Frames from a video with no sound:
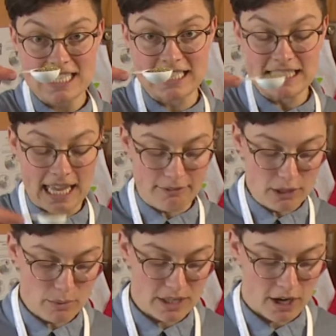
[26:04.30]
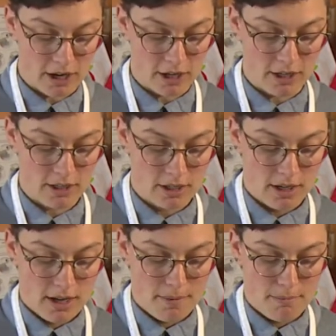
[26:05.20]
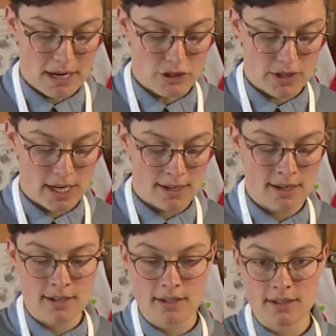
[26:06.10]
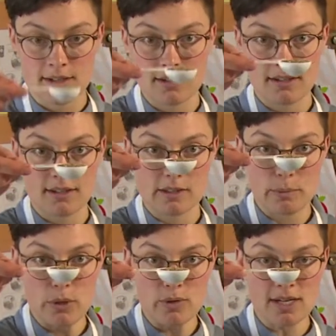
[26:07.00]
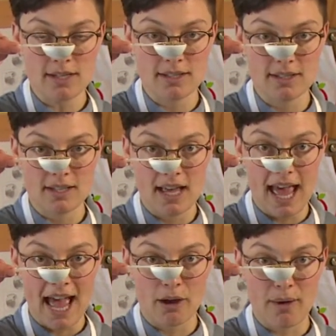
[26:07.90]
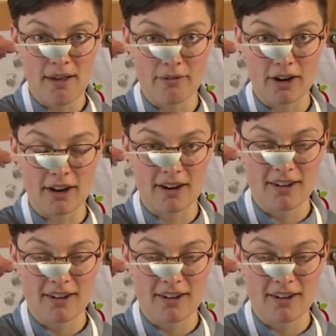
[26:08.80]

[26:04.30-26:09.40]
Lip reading: and level with our measuring spoon. However,